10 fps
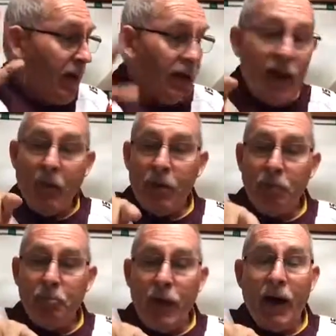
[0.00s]
Yes. Now
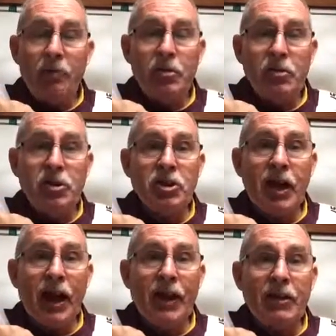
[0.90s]
in
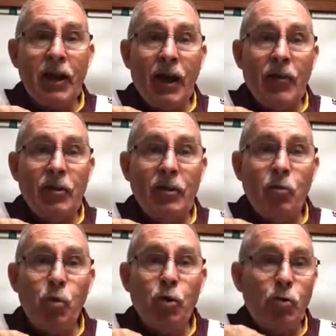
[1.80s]
position 8 are the
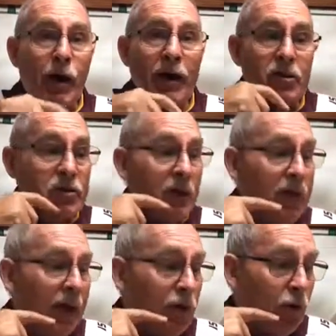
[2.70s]
Wood Raiders,
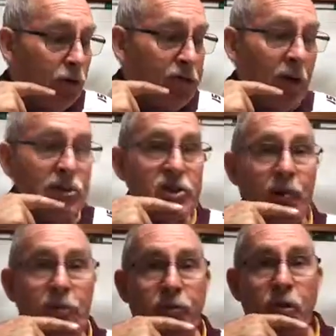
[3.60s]
and they also
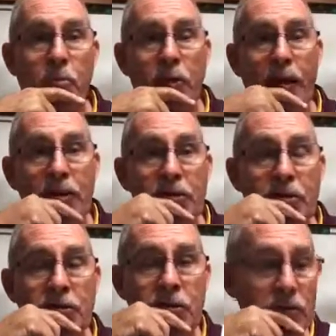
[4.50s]
jumped 4
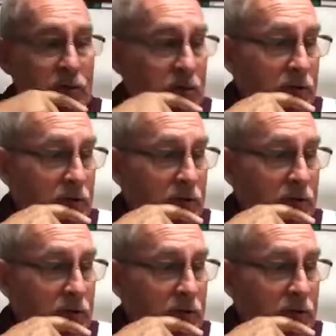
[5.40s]
places.